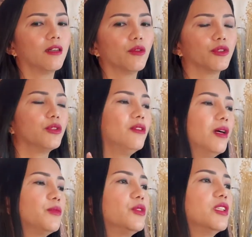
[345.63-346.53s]
ako. So you
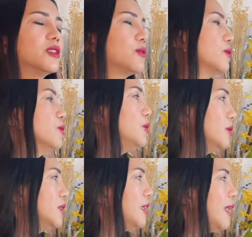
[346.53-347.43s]
have just to
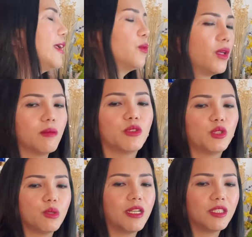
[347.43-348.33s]
use the lightweight
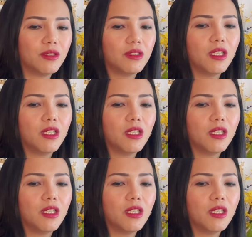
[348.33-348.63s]
moisturizer.